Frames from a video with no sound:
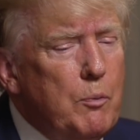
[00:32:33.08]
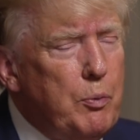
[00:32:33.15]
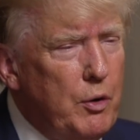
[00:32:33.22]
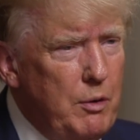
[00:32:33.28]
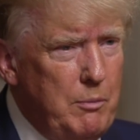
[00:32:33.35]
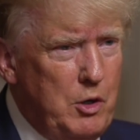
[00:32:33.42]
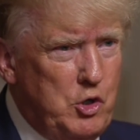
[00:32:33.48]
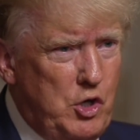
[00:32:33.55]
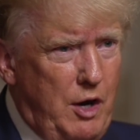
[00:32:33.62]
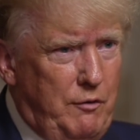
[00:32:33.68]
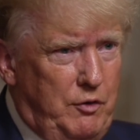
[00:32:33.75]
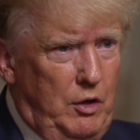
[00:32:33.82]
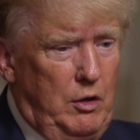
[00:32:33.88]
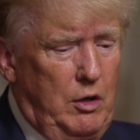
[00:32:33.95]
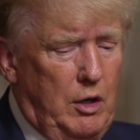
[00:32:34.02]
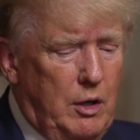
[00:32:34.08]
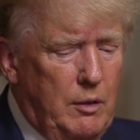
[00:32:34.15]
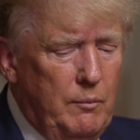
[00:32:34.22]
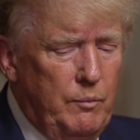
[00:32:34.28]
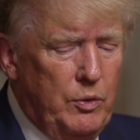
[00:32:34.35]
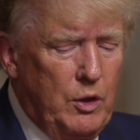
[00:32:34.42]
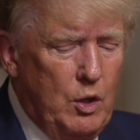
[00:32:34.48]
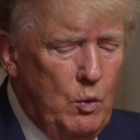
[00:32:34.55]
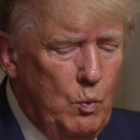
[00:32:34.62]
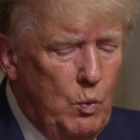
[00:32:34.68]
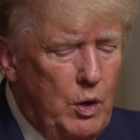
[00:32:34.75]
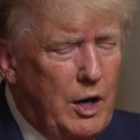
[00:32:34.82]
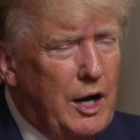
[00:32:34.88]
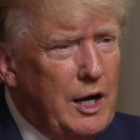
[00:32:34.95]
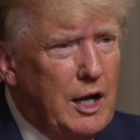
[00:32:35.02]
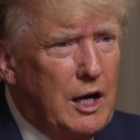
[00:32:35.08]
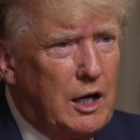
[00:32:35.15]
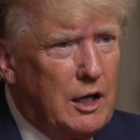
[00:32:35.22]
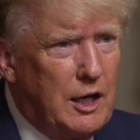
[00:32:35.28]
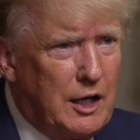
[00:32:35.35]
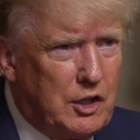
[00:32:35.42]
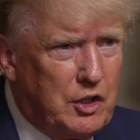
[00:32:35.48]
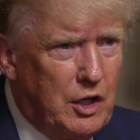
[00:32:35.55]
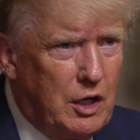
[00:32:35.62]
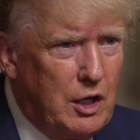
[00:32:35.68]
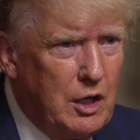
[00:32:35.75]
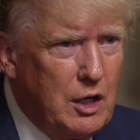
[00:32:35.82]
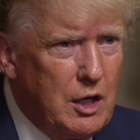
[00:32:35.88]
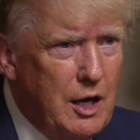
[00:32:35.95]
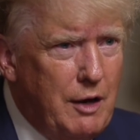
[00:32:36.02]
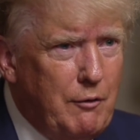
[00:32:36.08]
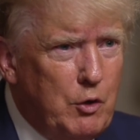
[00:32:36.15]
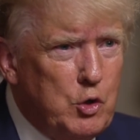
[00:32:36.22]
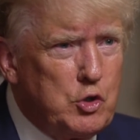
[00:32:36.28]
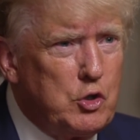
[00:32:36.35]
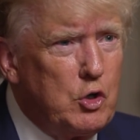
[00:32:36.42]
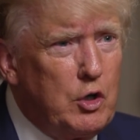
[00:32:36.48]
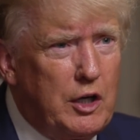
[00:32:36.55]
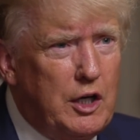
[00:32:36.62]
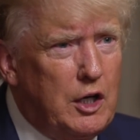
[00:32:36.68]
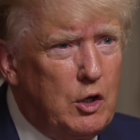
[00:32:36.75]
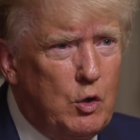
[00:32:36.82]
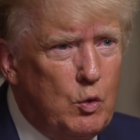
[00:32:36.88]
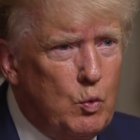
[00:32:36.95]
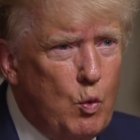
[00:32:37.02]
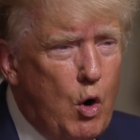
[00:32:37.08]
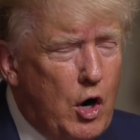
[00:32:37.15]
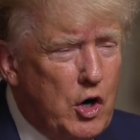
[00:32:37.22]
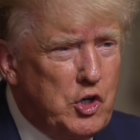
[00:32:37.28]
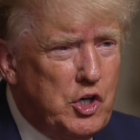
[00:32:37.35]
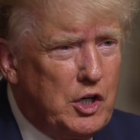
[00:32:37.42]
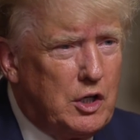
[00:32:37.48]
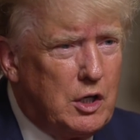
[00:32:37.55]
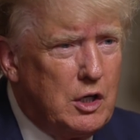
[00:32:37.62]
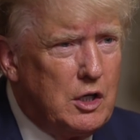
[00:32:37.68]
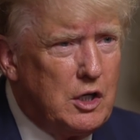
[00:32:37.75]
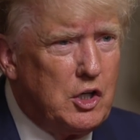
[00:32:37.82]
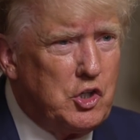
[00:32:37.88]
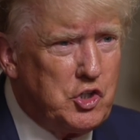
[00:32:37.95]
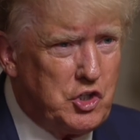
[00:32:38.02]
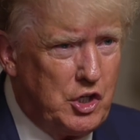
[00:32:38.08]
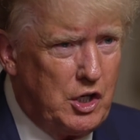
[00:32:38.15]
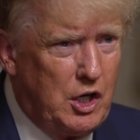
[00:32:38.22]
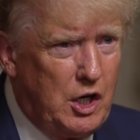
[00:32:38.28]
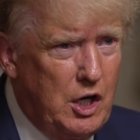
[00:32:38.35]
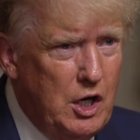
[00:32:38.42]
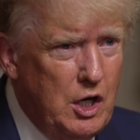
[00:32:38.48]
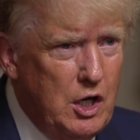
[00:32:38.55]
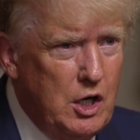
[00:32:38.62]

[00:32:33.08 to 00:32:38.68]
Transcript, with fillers: You pretty much have to look. When I got elected, I was only in Washington, D.C.